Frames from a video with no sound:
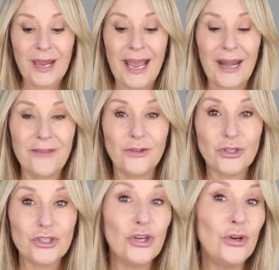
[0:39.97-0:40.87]
And I've
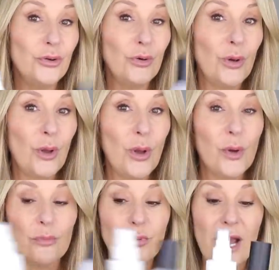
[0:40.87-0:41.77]
got two
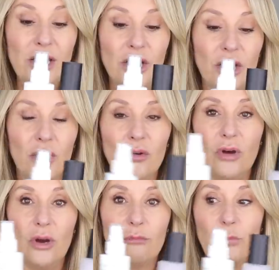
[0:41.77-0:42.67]
brand
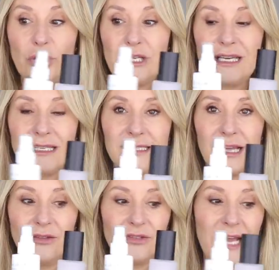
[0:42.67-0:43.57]
new body
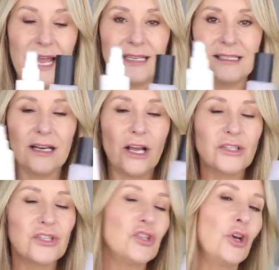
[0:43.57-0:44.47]
self tans that are
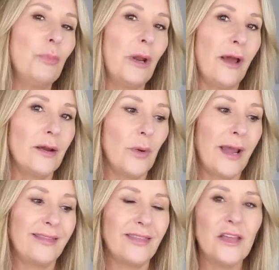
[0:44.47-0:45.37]
super
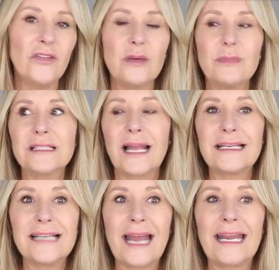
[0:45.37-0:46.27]
lightweight. Think of them as like
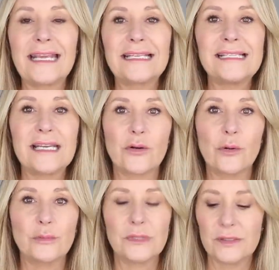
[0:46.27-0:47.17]
tanning
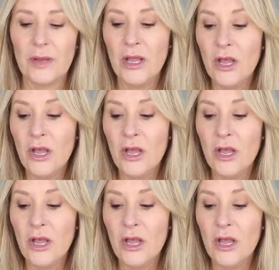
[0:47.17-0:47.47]
serums.